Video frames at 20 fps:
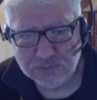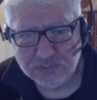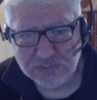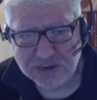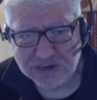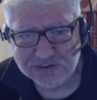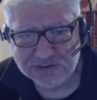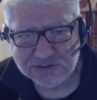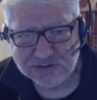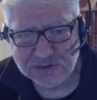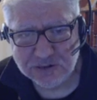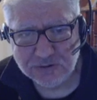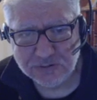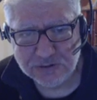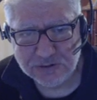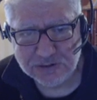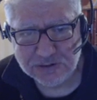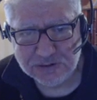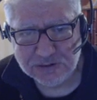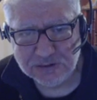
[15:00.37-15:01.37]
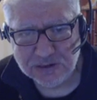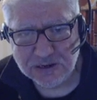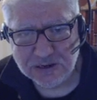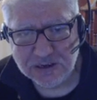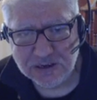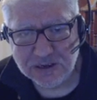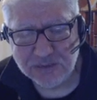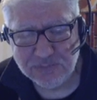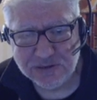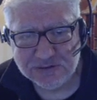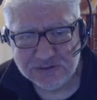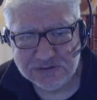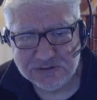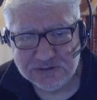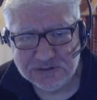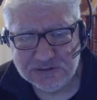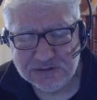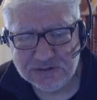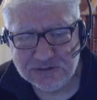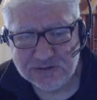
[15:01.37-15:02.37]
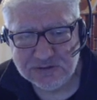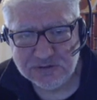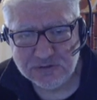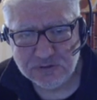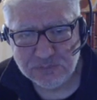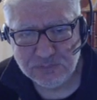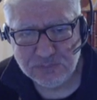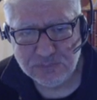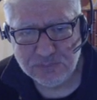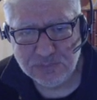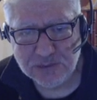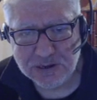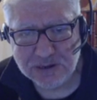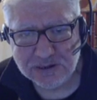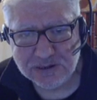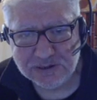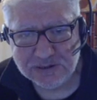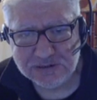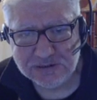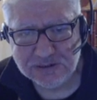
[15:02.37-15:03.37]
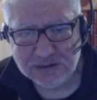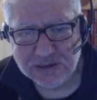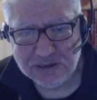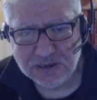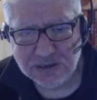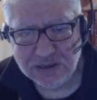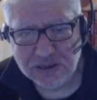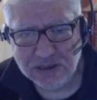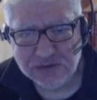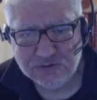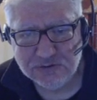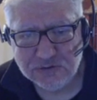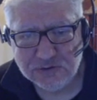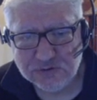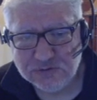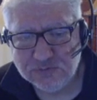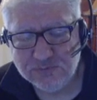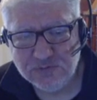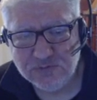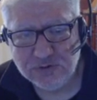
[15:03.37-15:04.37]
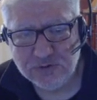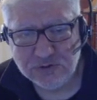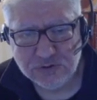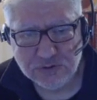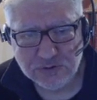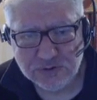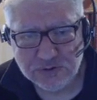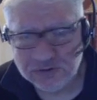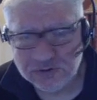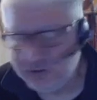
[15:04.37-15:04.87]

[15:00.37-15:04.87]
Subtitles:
Pascal and it makes things easier, but it's also very good.